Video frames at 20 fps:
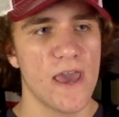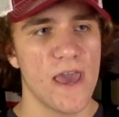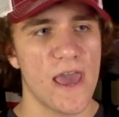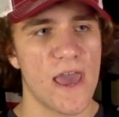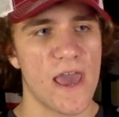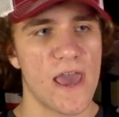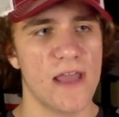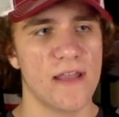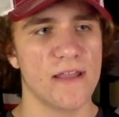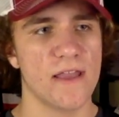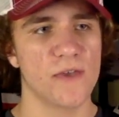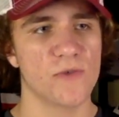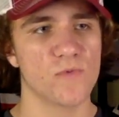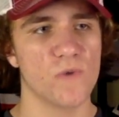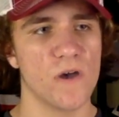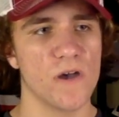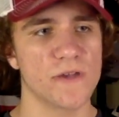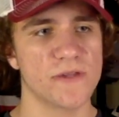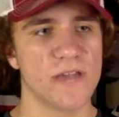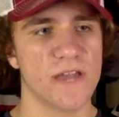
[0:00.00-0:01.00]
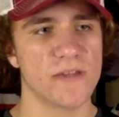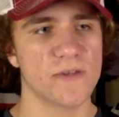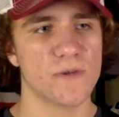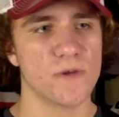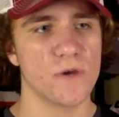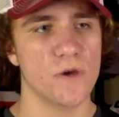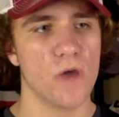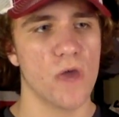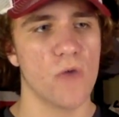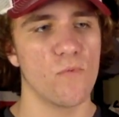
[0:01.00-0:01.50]
And as well as that,
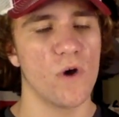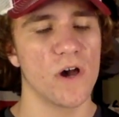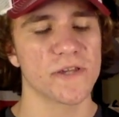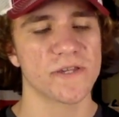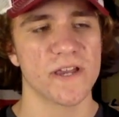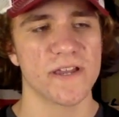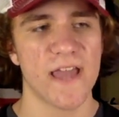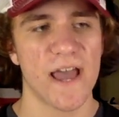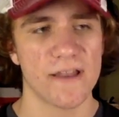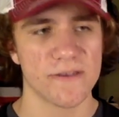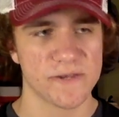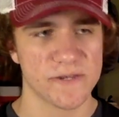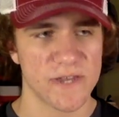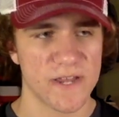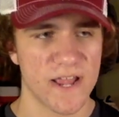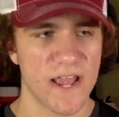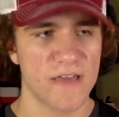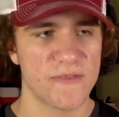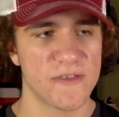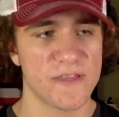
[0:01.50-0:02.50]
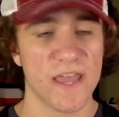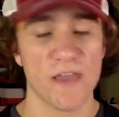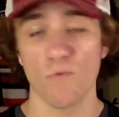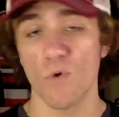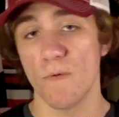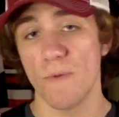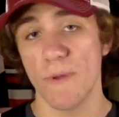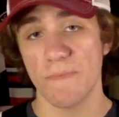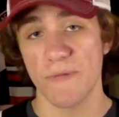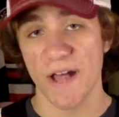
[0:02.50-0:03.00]
too, it was announced today that they
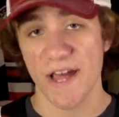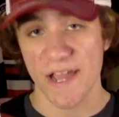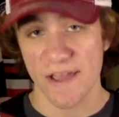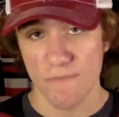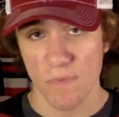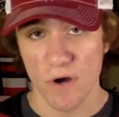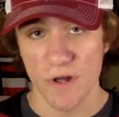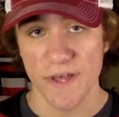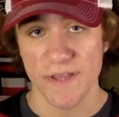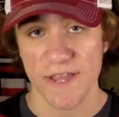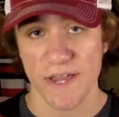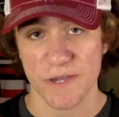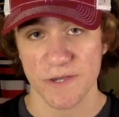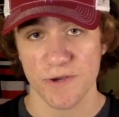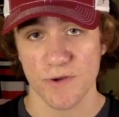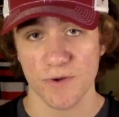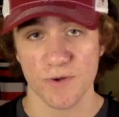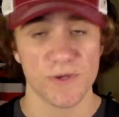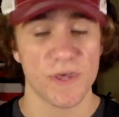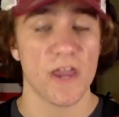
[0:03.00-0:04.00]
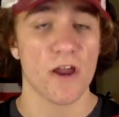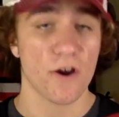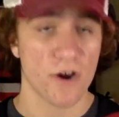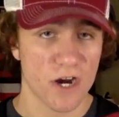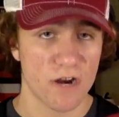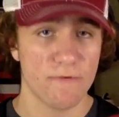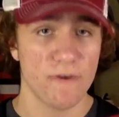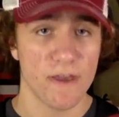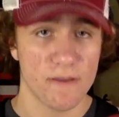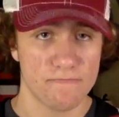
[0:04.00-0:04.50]
will be playing in Mullet next year. So they are
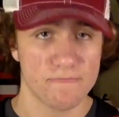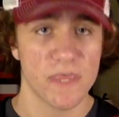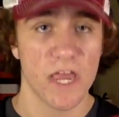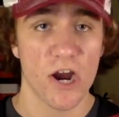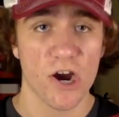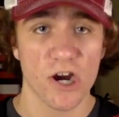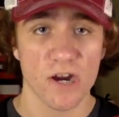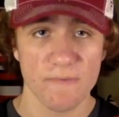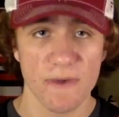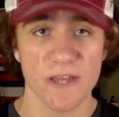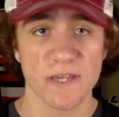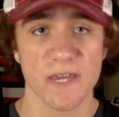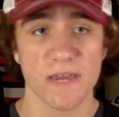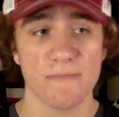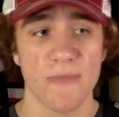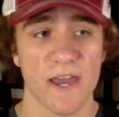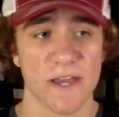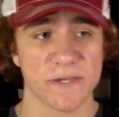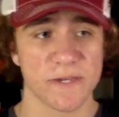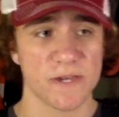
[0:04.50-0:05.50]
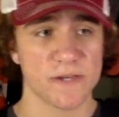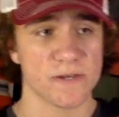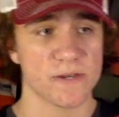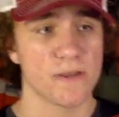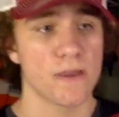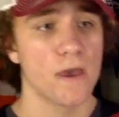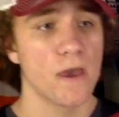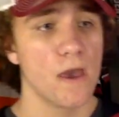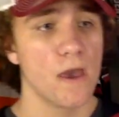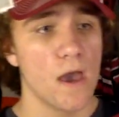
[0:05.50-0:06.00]
going to be a team next season,
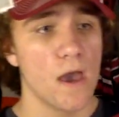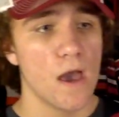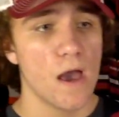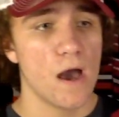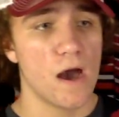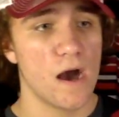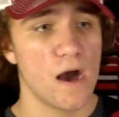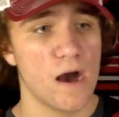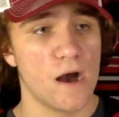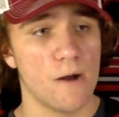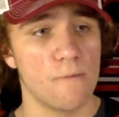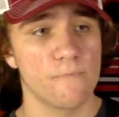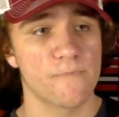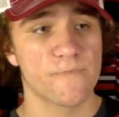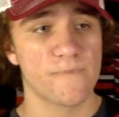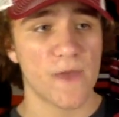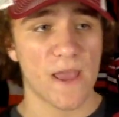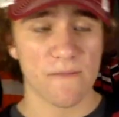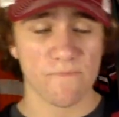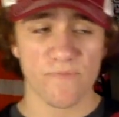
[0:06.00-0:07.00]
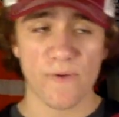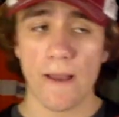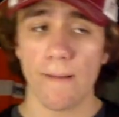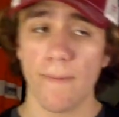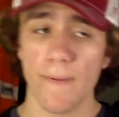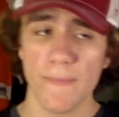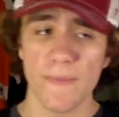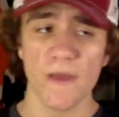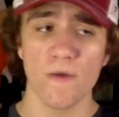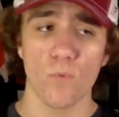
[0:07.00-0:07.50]
and
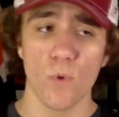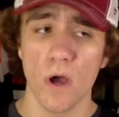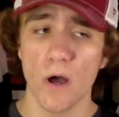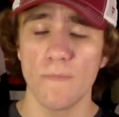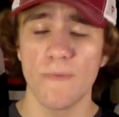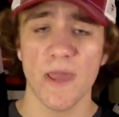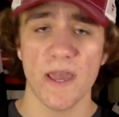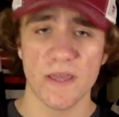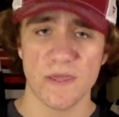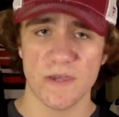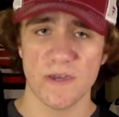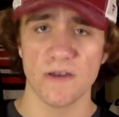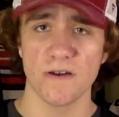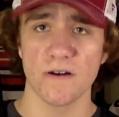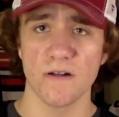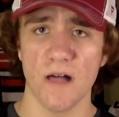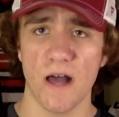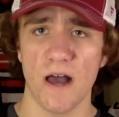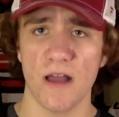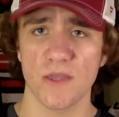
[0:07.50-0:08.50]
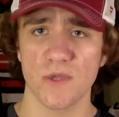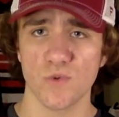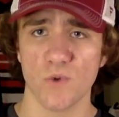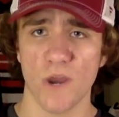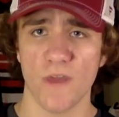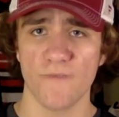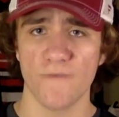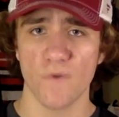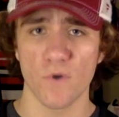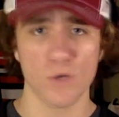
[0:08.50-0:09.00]
probably will be until
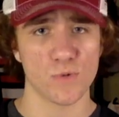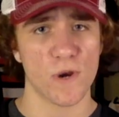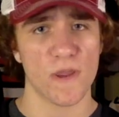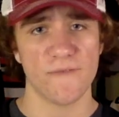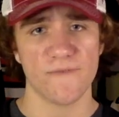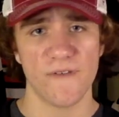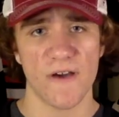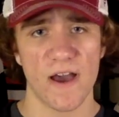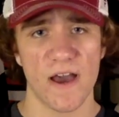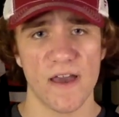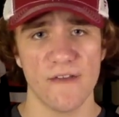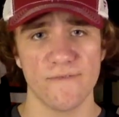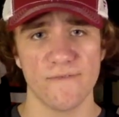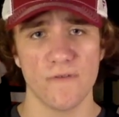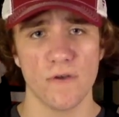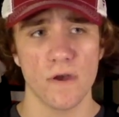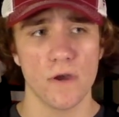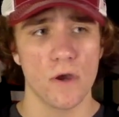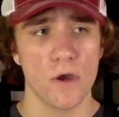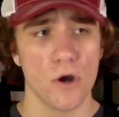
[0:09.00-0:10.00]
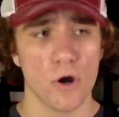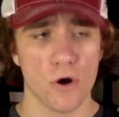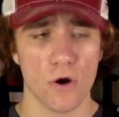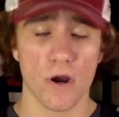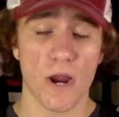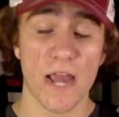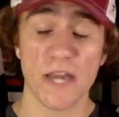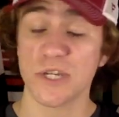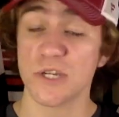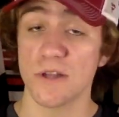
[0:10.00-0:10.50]
24-25, or
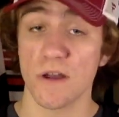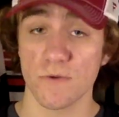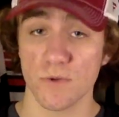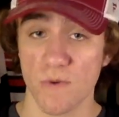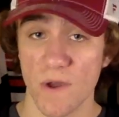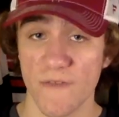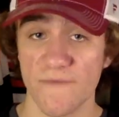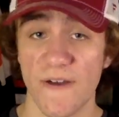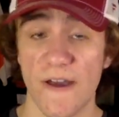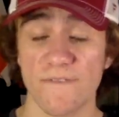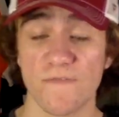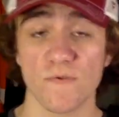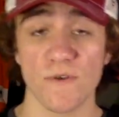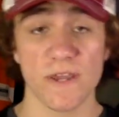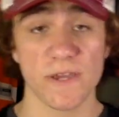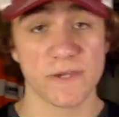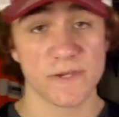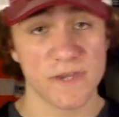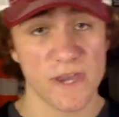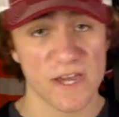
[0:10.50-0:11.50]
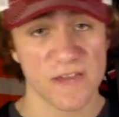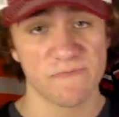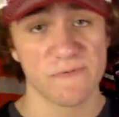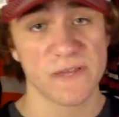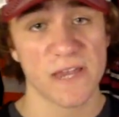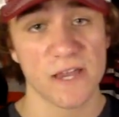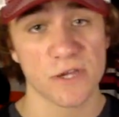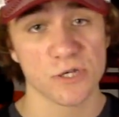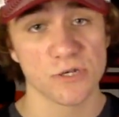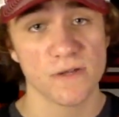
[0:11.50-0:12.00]
actually, no, 25-26
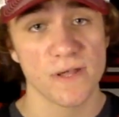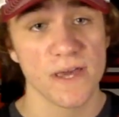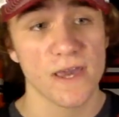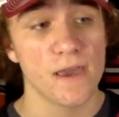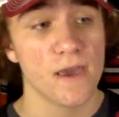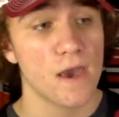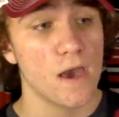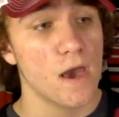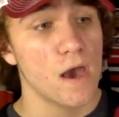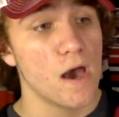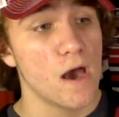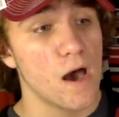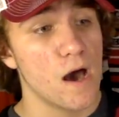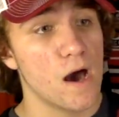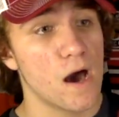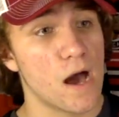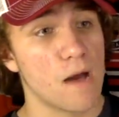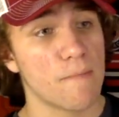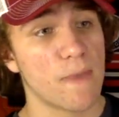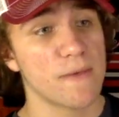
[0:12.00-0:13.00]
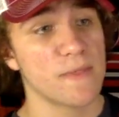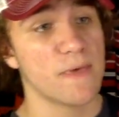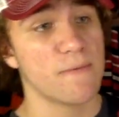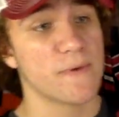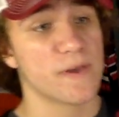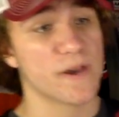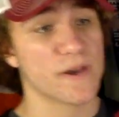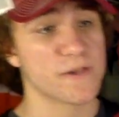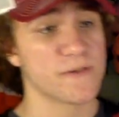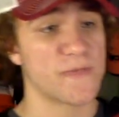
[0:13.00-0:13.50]
potentially, mainly
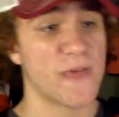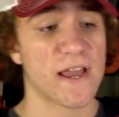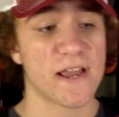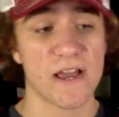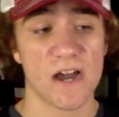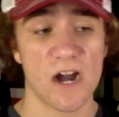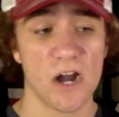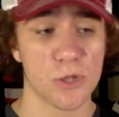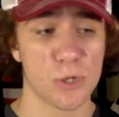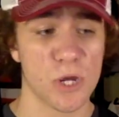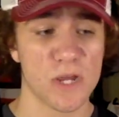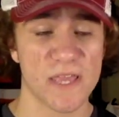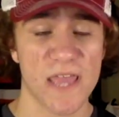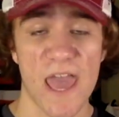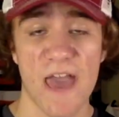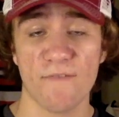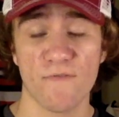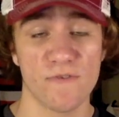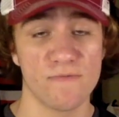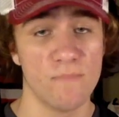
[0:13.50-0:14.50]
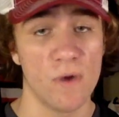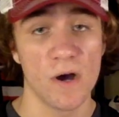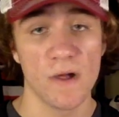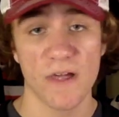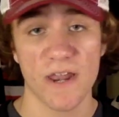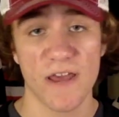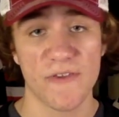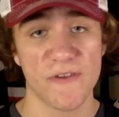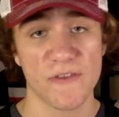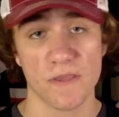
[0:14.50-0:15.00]
because of that contract they have with
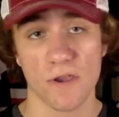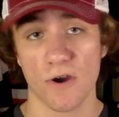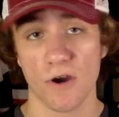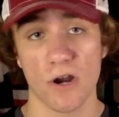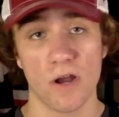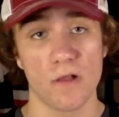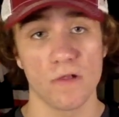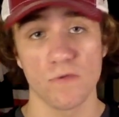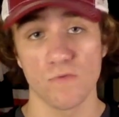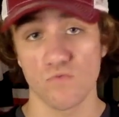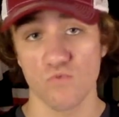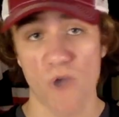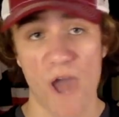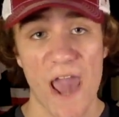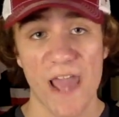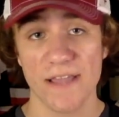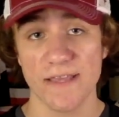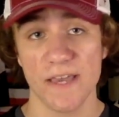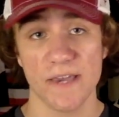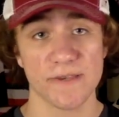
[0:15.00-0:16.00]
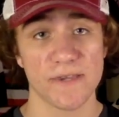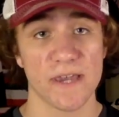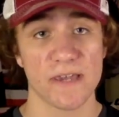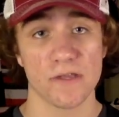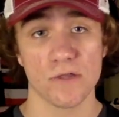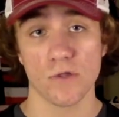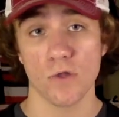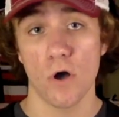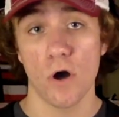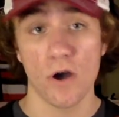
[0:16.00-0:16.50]
Mullet. I think they're going to ride this as
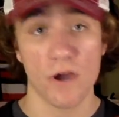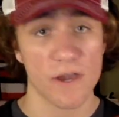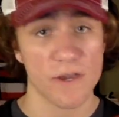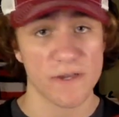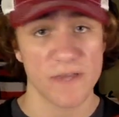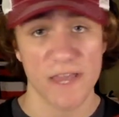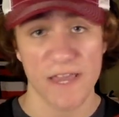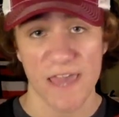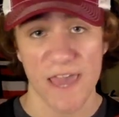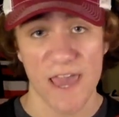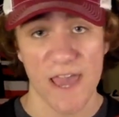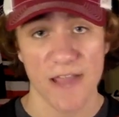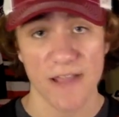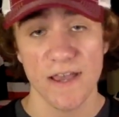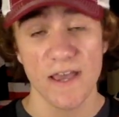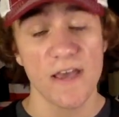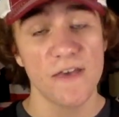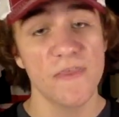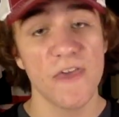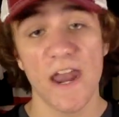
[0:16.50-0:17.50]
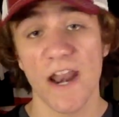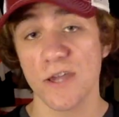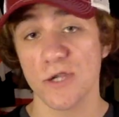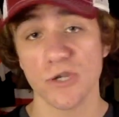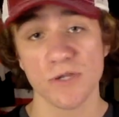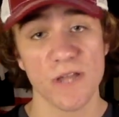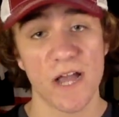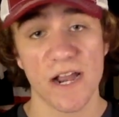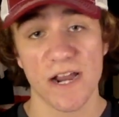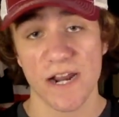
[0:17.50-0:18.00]
long as they can. The NHL
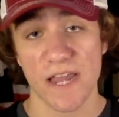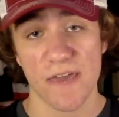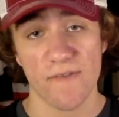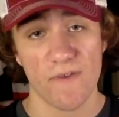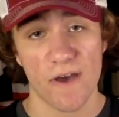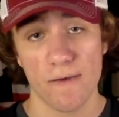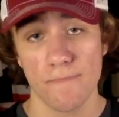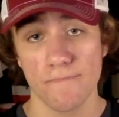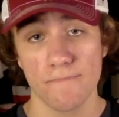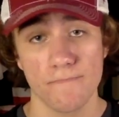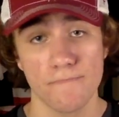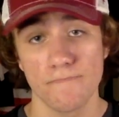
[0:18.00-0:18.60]
is not going to give up.